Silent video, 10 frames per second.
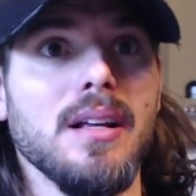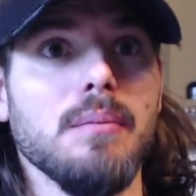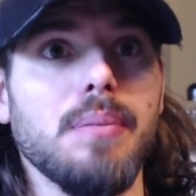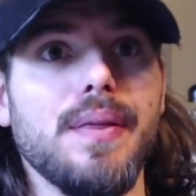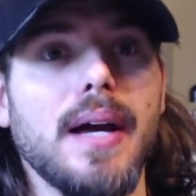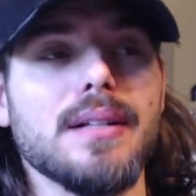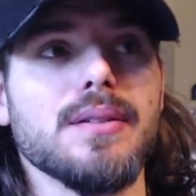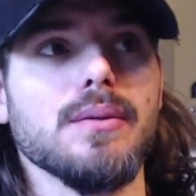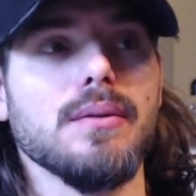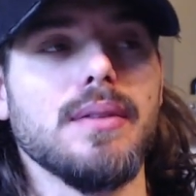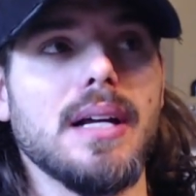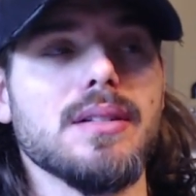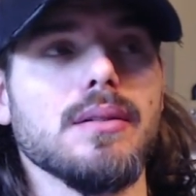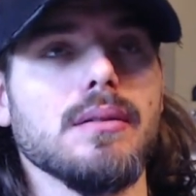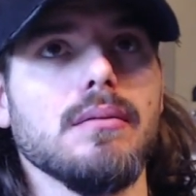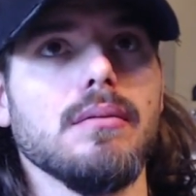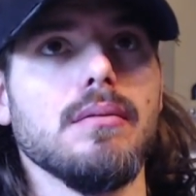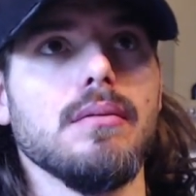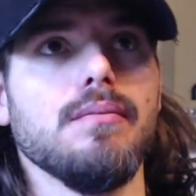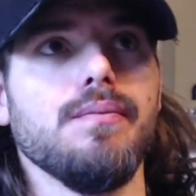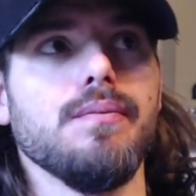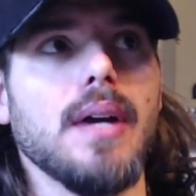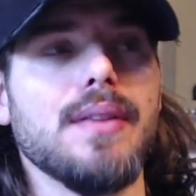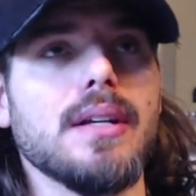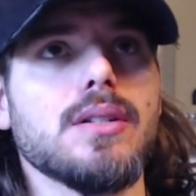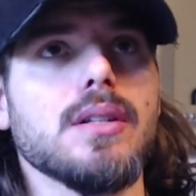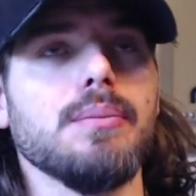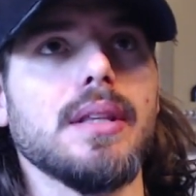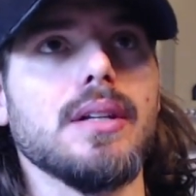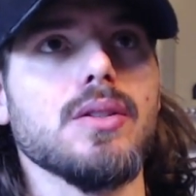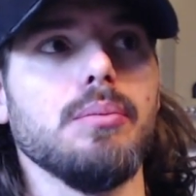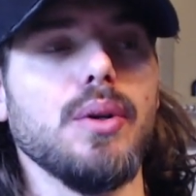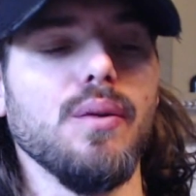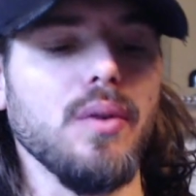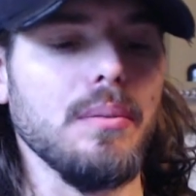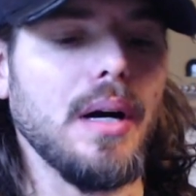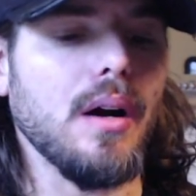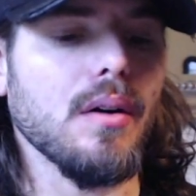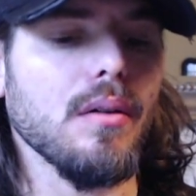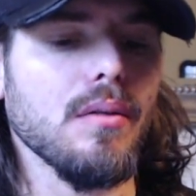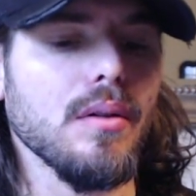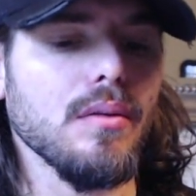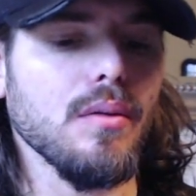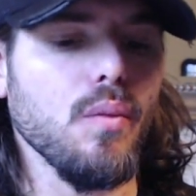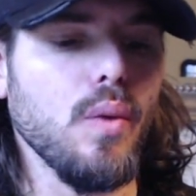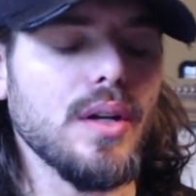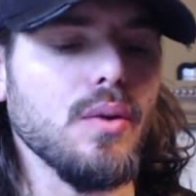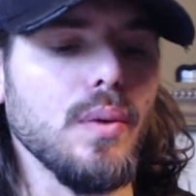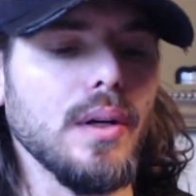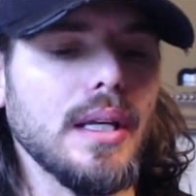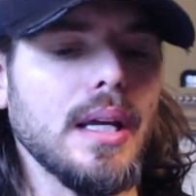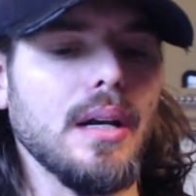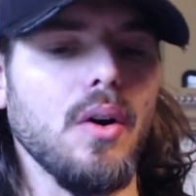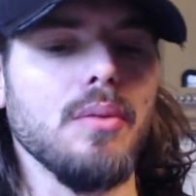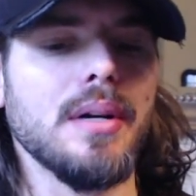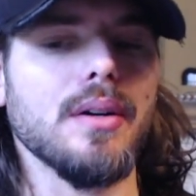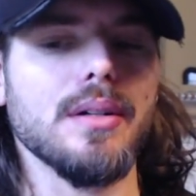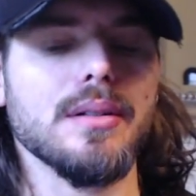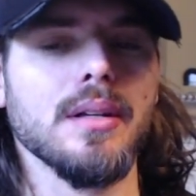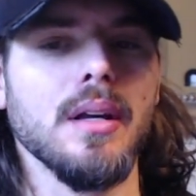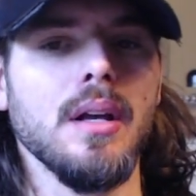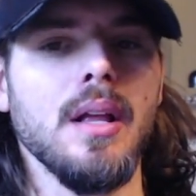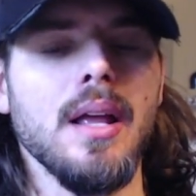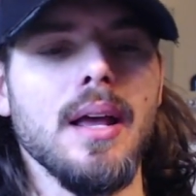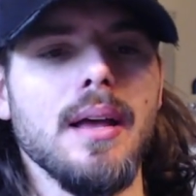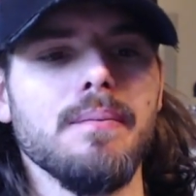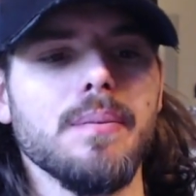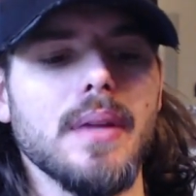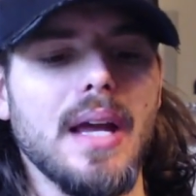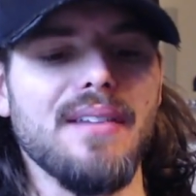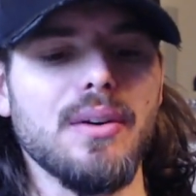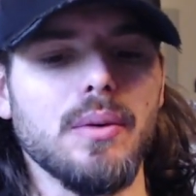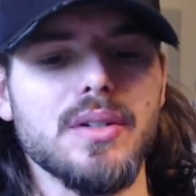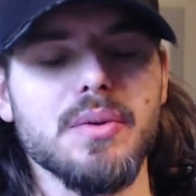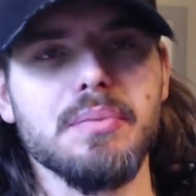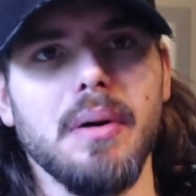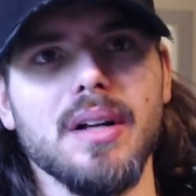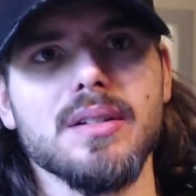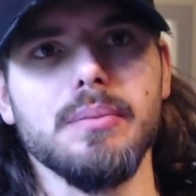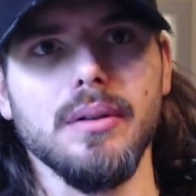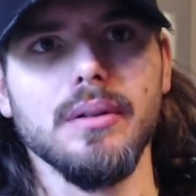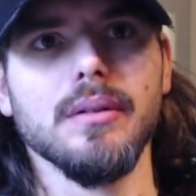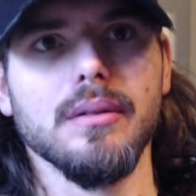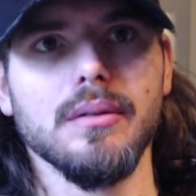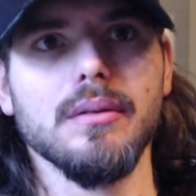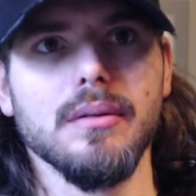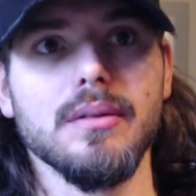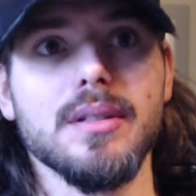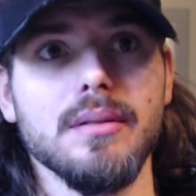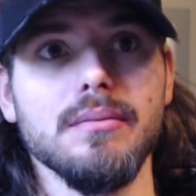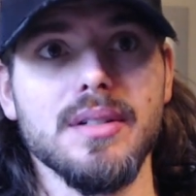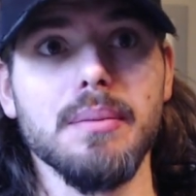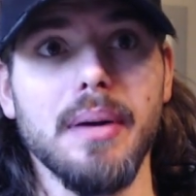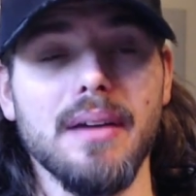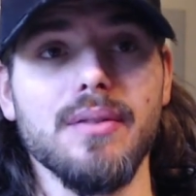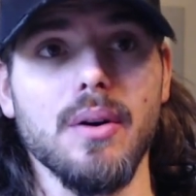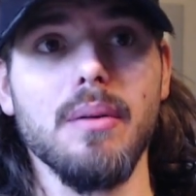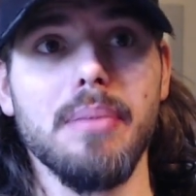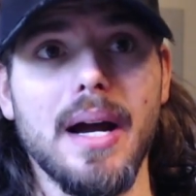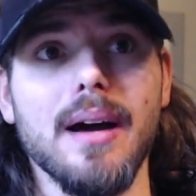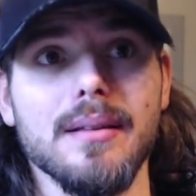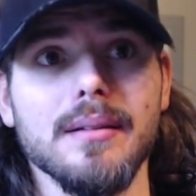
But that's I think something that's so beautiful about what you really hit home here is everyone is responsible to pave their own path.